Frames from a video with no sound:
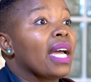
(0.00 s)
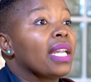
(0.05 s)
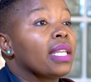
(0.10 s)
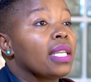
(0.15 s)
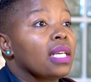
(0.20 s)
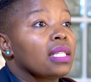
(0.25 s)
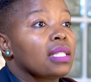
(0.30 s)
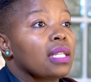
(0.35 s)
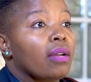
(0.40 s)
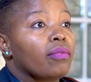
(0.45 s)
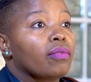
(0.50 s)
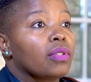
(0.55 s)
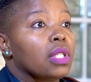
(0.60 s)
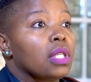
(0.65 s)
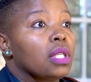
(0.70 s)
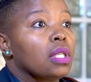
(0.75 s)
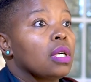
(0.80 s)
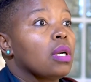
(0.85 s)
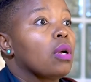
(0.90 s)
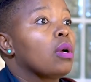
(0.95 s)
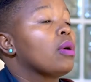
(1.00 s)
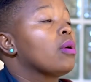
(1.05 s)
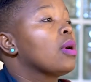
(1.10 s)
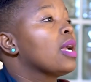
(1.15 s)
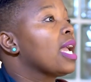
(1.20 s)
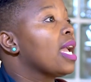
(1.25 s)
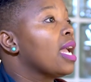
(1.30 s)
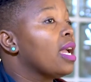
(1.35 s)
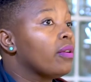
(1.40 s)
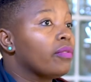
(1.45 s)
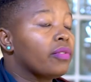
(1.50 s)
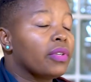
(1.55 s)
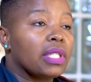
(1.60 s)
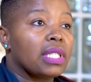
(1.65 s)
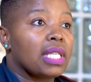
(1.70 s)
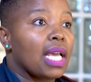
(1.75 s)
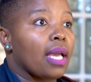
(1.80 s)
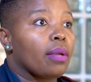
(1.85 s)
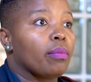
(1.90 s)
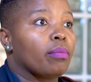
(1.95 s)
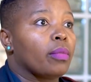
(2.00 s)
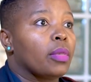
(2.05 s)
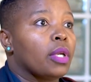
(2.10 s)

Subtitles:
understaffed every time.